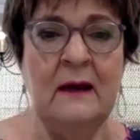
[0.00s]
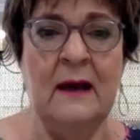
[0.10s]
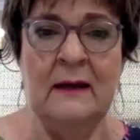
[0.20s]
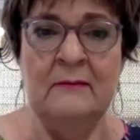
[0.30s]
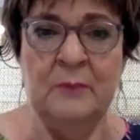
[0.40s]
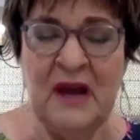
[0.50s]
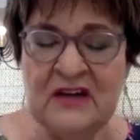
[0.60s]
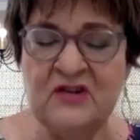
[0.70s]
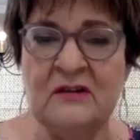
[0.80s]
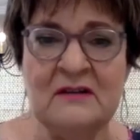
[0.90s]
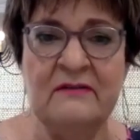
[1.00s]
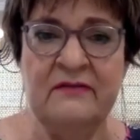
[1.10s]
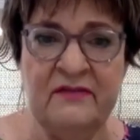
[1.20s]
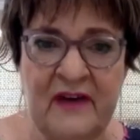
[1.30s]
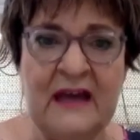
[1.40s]
and patients of
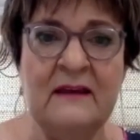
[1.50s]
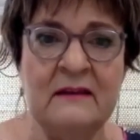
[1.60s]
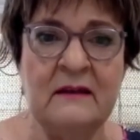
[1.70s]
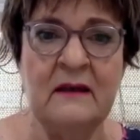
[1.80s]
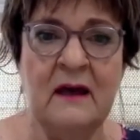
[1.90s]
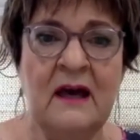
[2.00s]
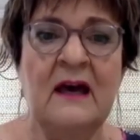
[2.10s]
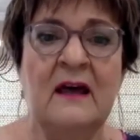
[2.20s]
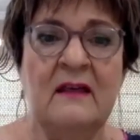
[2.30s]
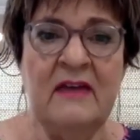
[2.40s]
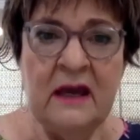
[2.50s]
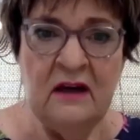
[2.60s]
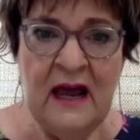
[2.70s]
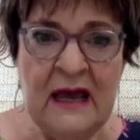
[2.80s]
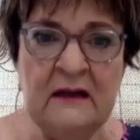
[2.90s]
faith, they could
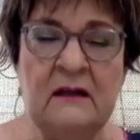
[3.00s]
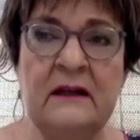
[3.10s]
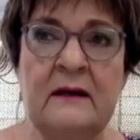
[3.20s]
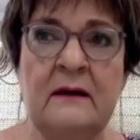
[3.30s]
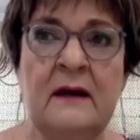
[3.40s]
handle it.